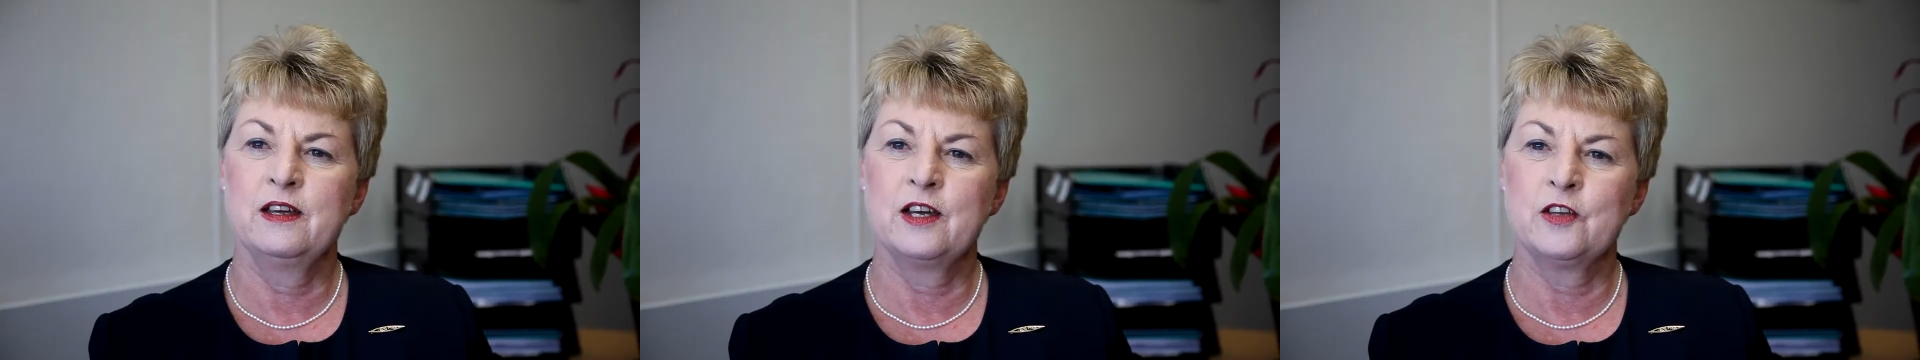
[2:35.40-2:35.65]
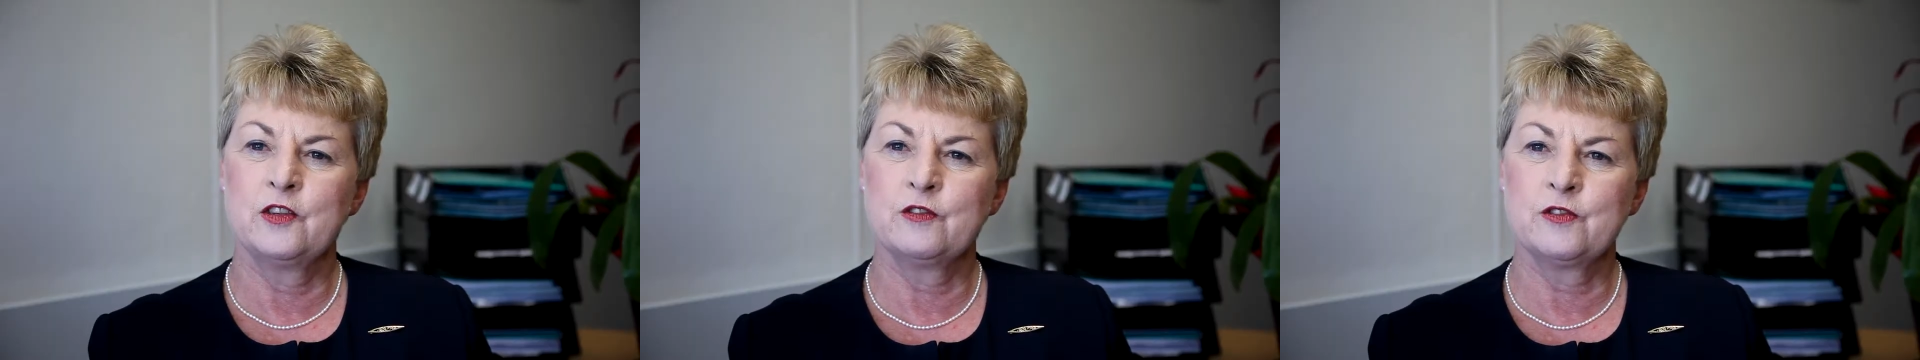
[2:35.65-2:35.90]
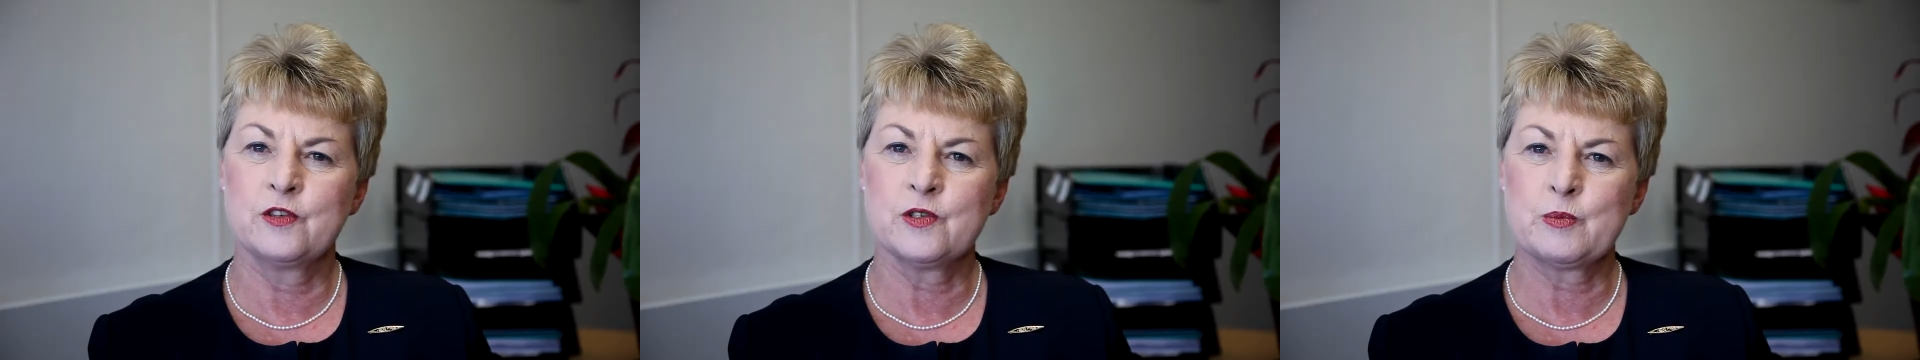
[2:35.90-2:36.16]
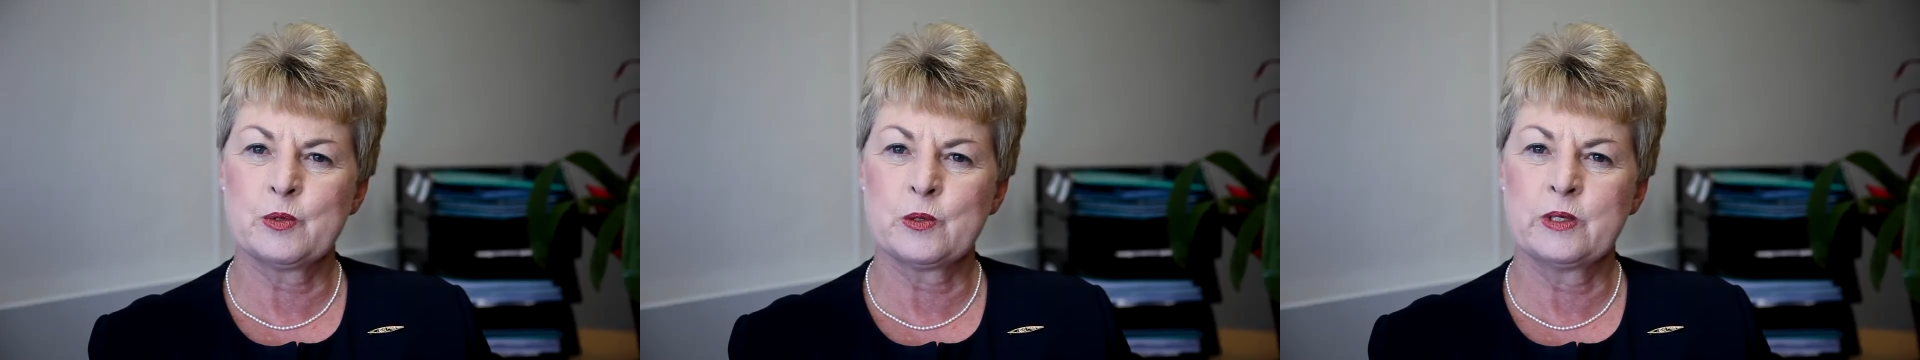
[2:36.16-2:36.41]
And the
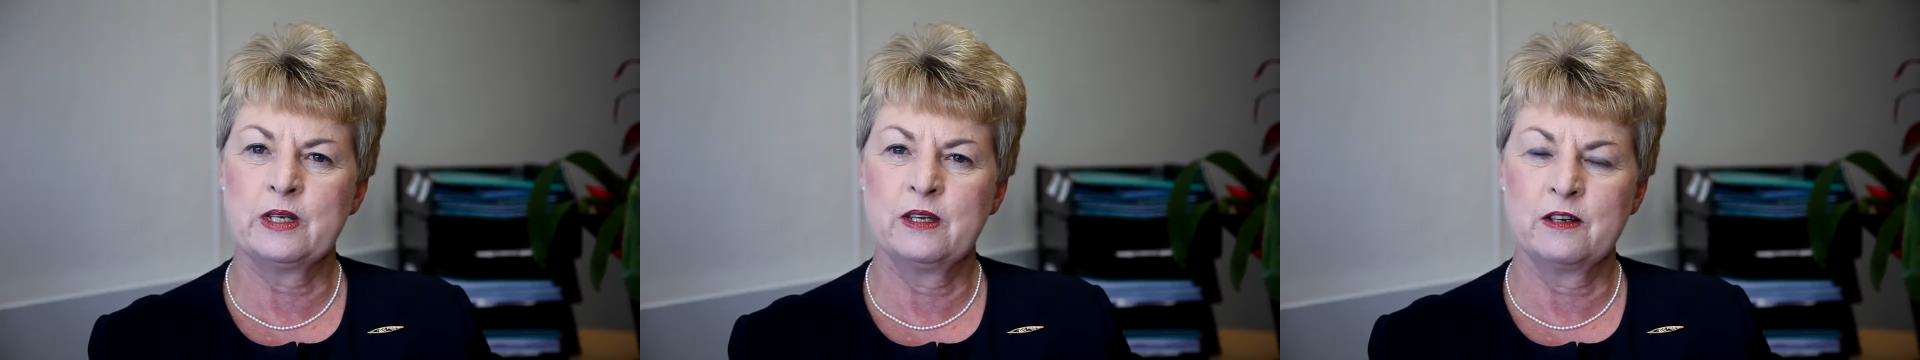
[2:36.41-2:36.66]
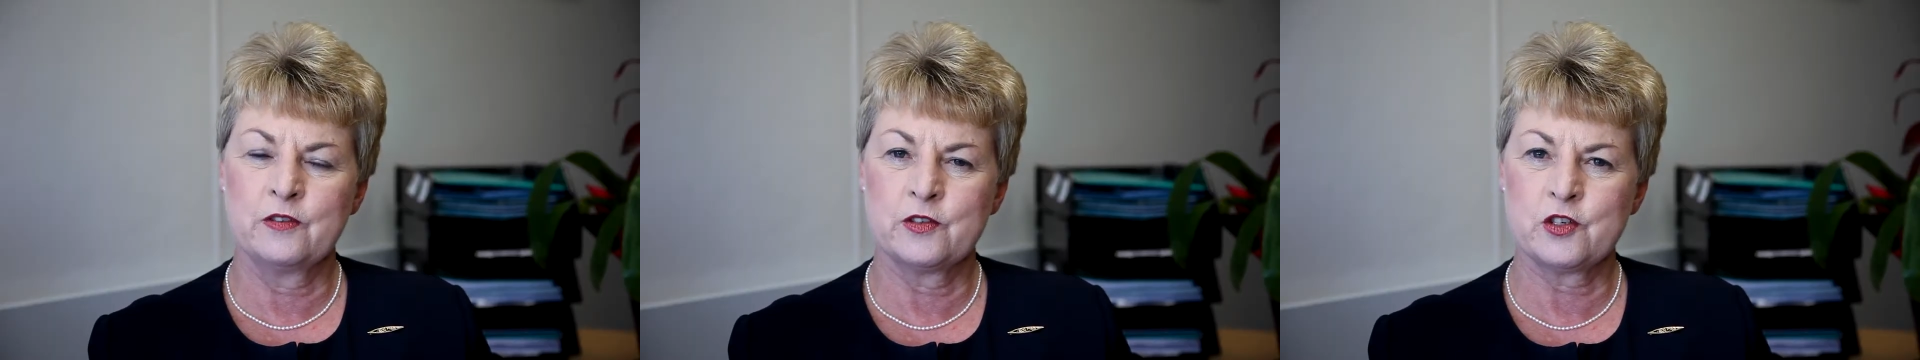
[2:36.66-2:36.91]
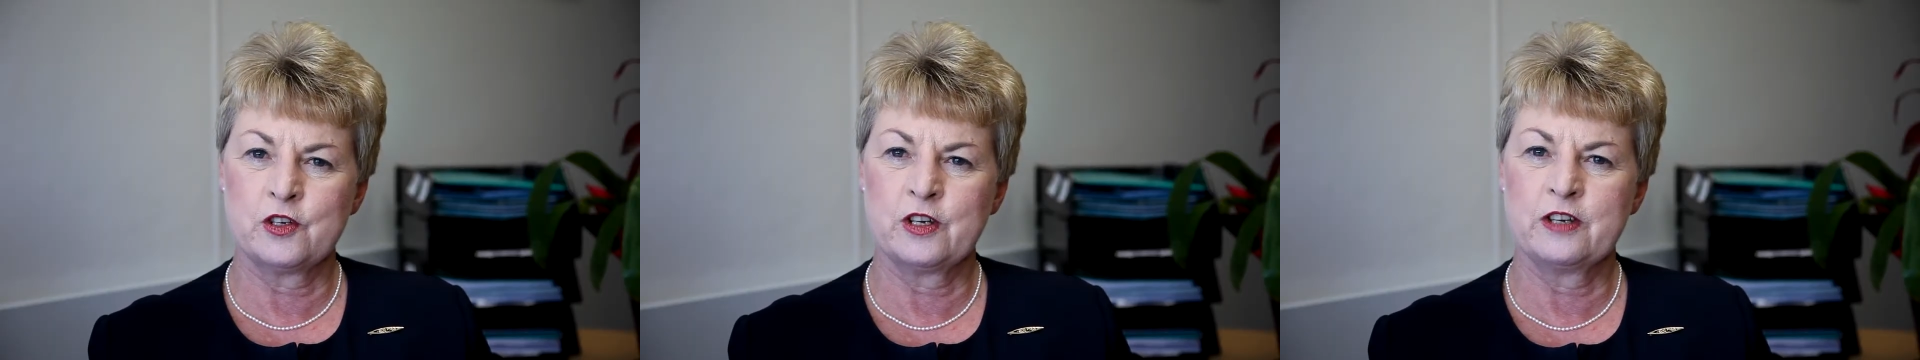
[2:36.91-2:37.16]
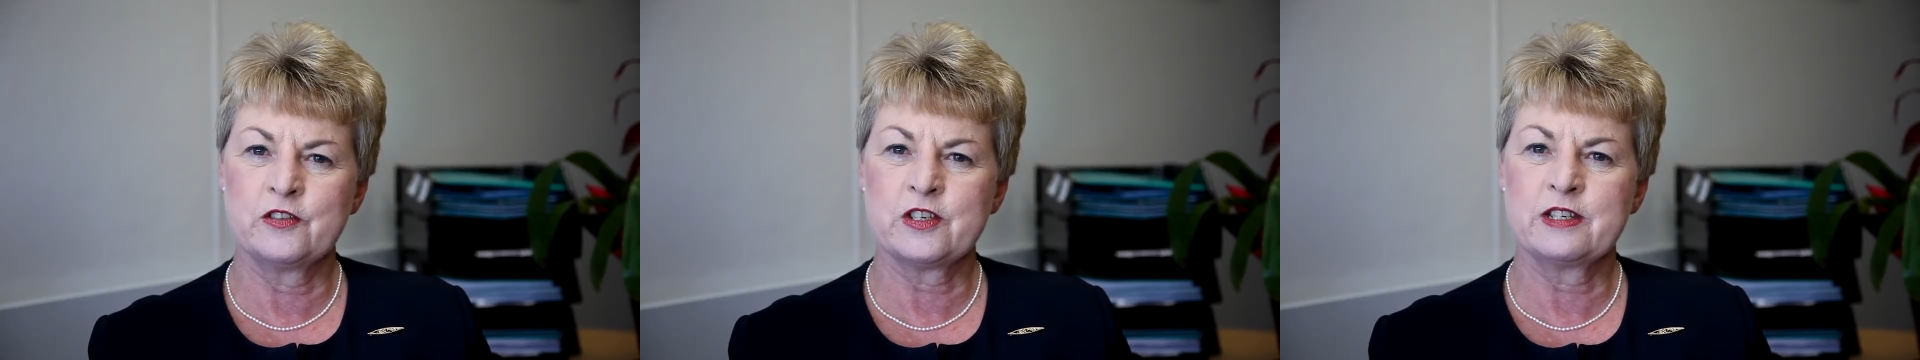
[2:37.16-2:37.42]
first building on the John
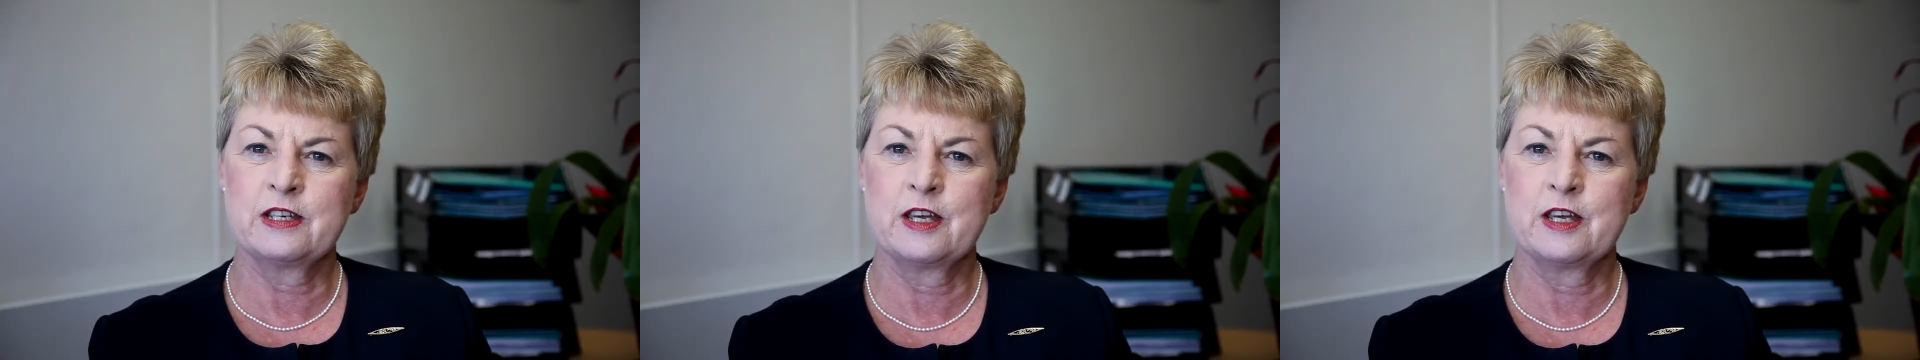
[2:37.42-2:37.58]
Hunter